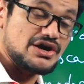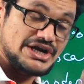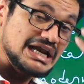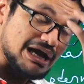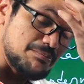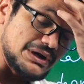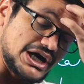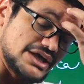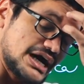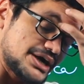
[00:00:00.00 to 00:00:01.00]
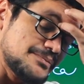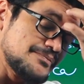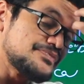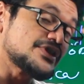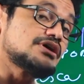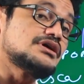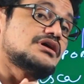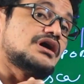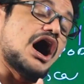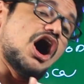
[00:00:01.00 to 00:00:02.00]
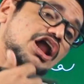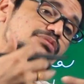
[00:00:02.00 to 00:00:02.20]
tell completely that all